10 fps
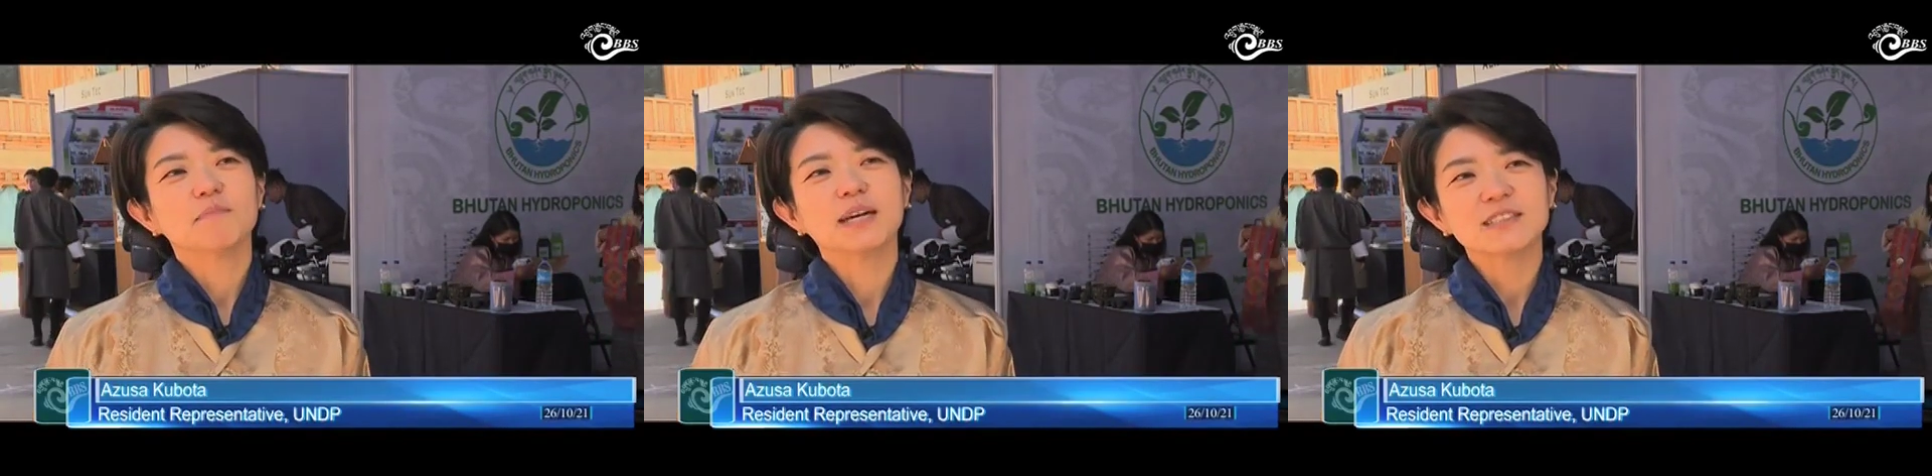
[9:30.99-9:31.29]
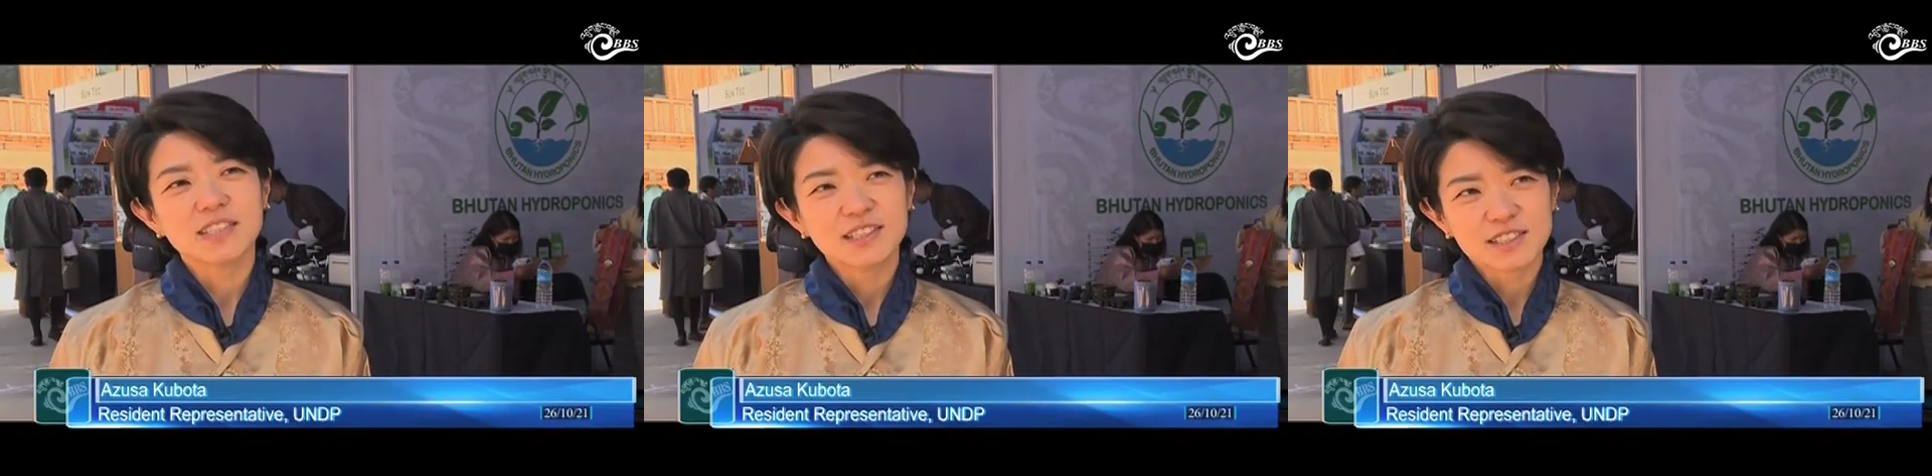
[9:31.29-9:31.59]

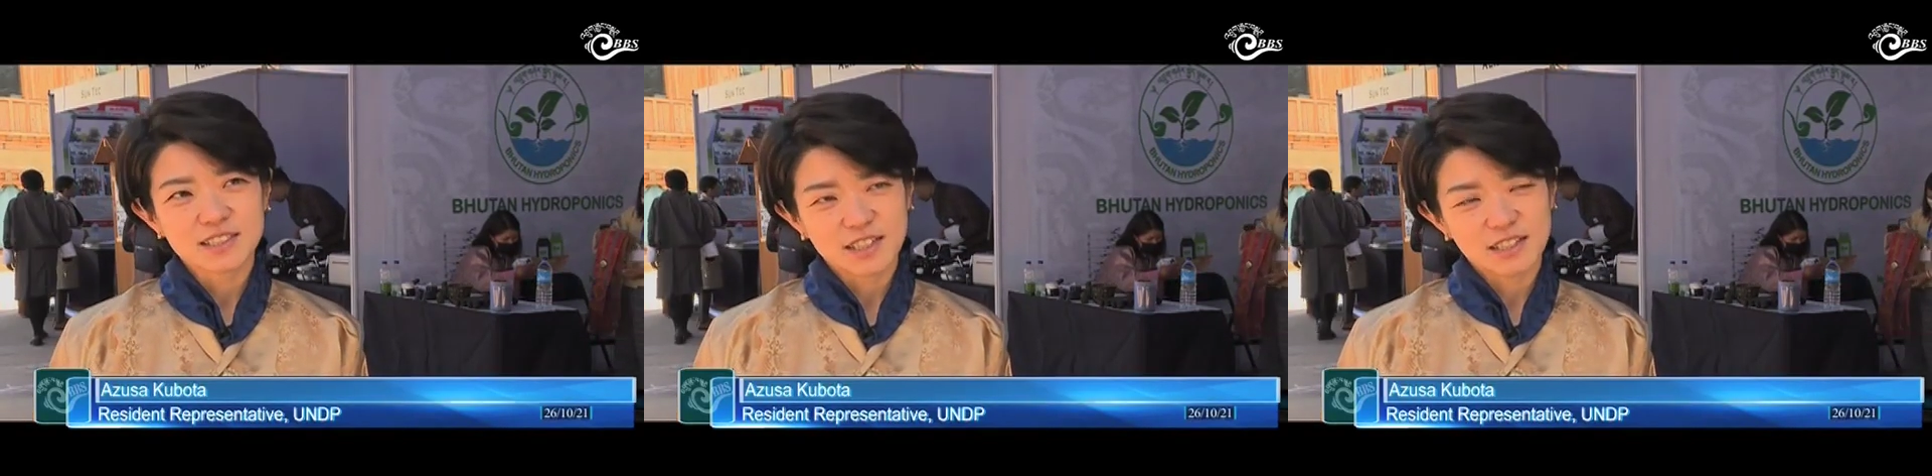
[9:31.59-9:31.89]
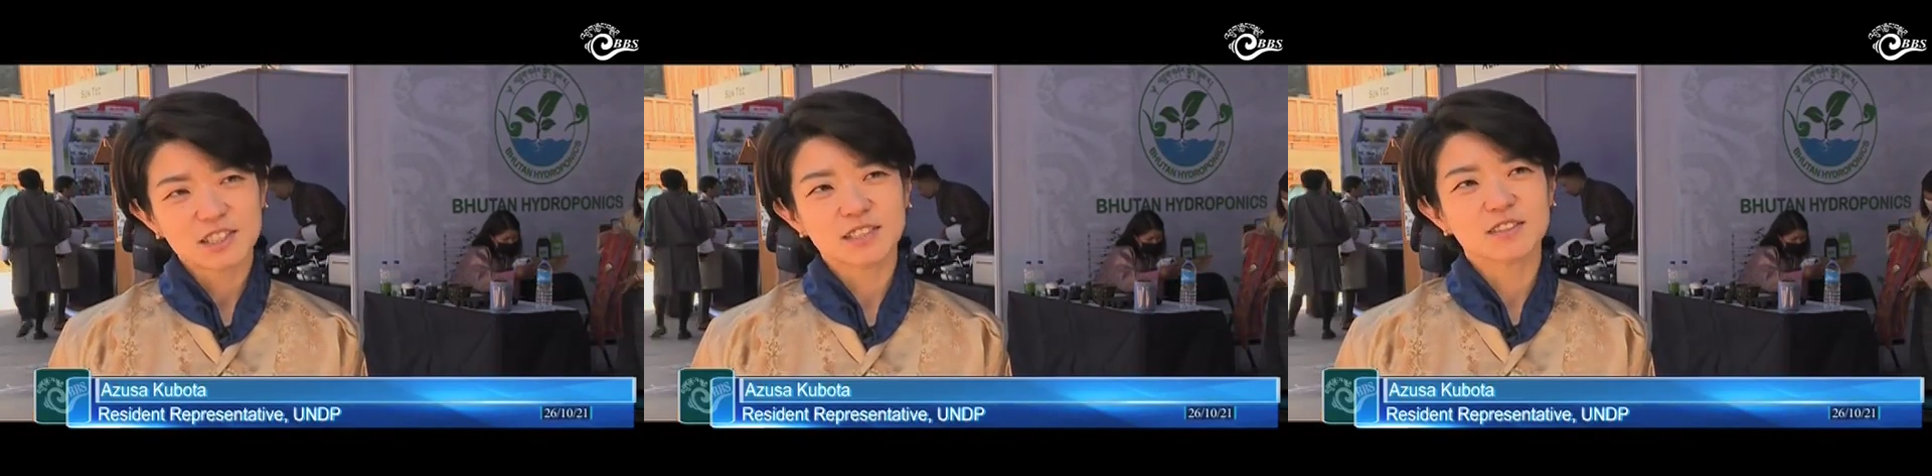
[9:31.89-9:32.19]
mountainous
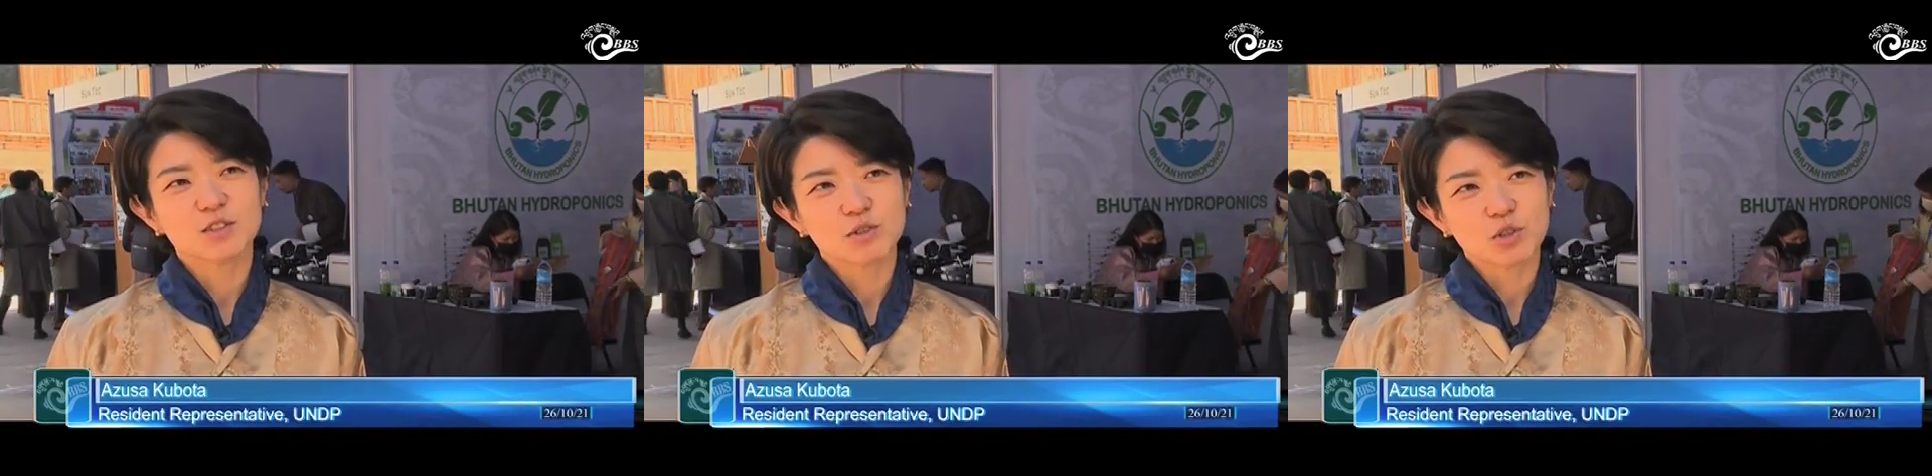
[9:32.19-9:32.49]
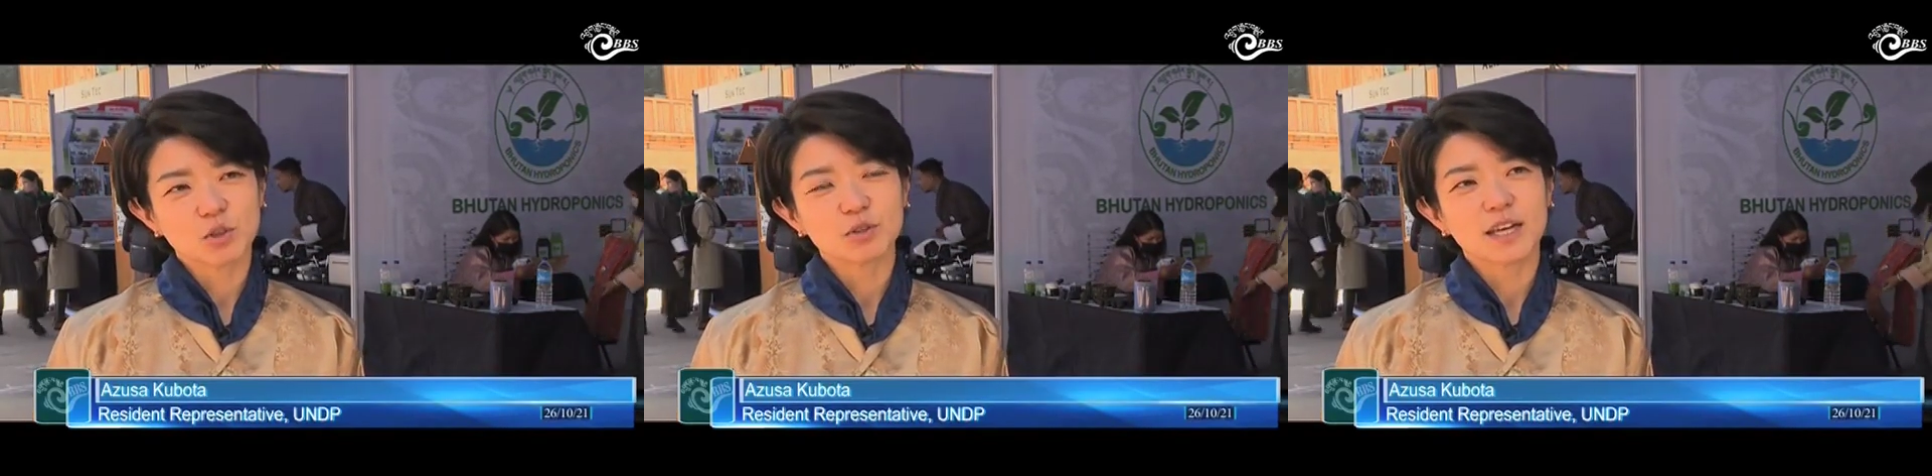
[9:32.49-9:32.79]
nation to
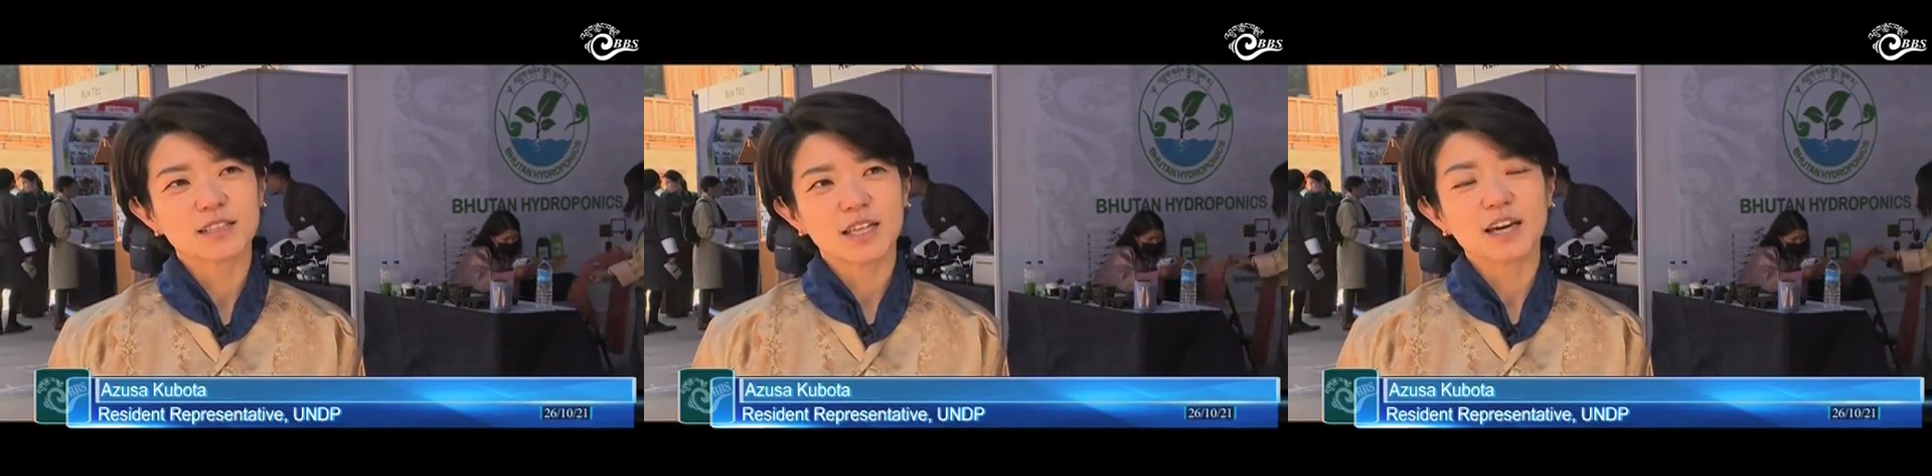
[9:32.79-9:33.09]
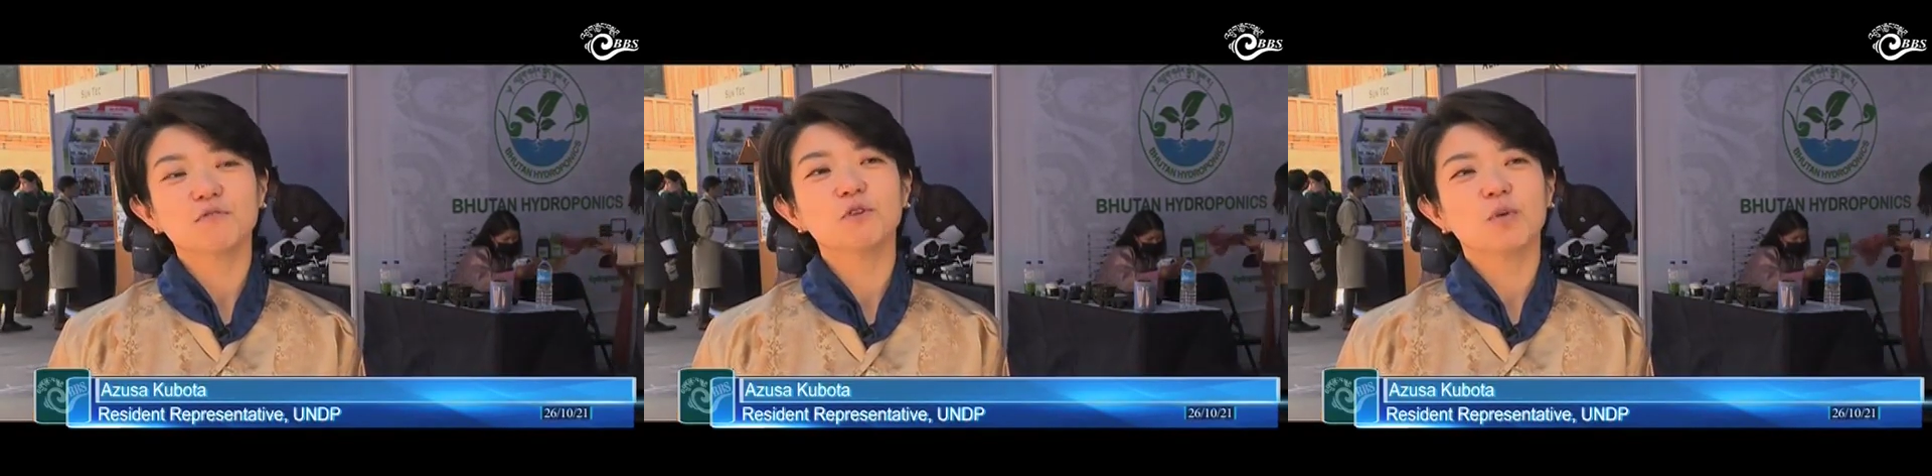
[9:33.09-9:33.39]
show that
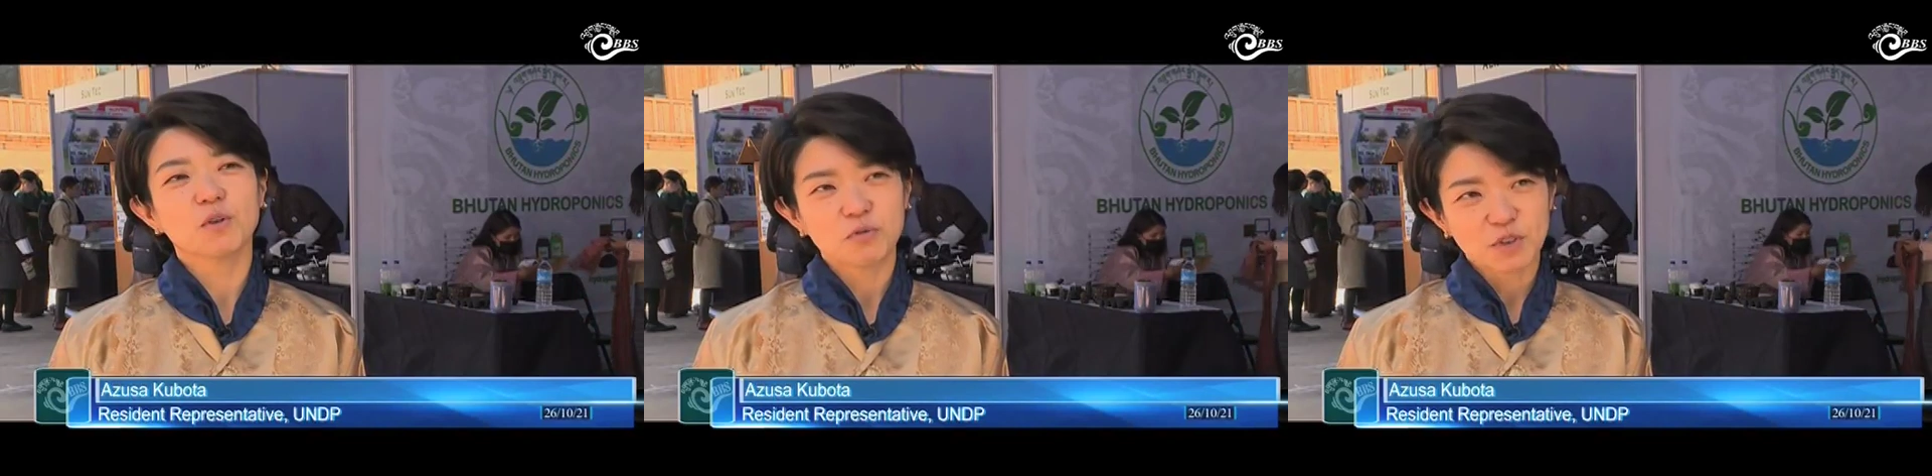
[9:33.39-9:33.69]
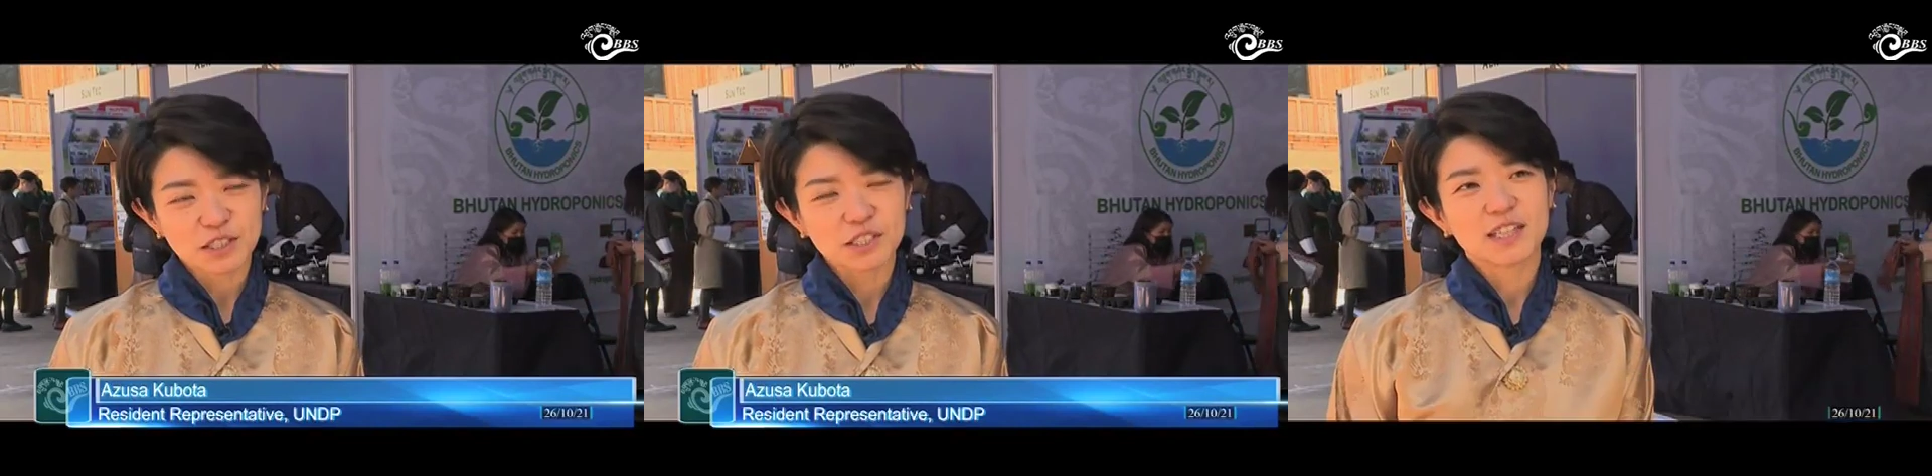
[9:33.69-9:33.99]
every one
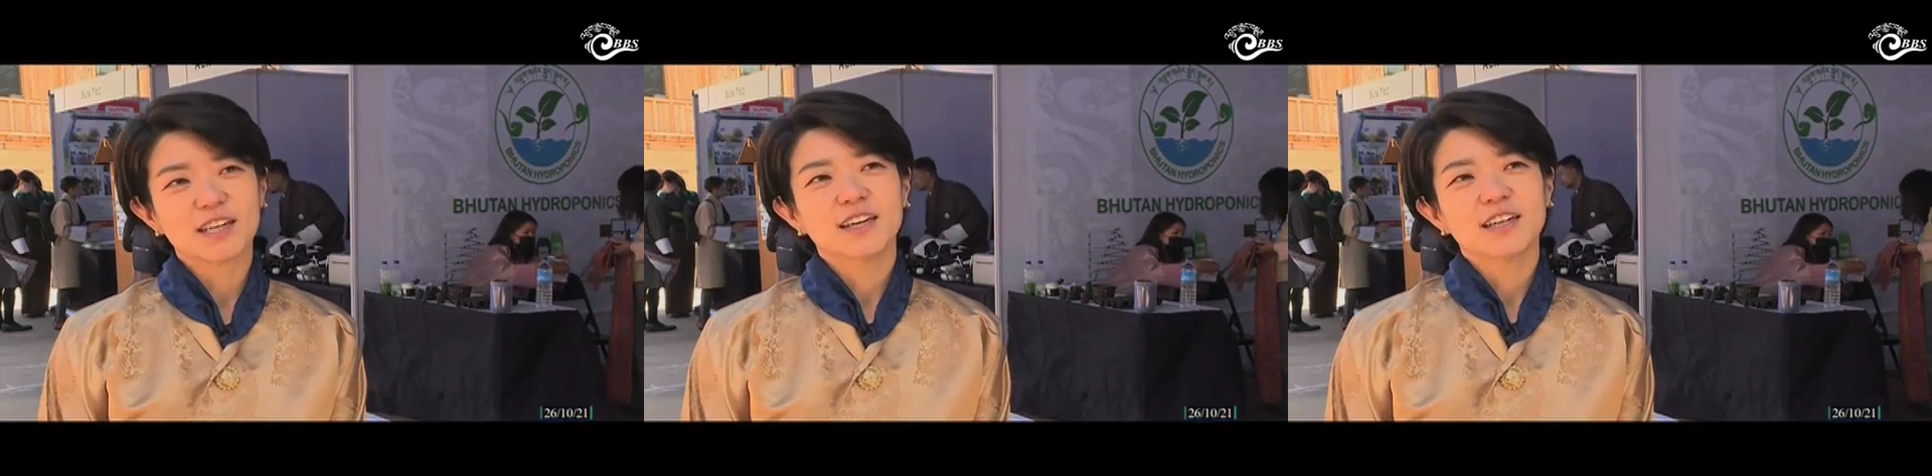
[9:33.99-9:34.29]
of us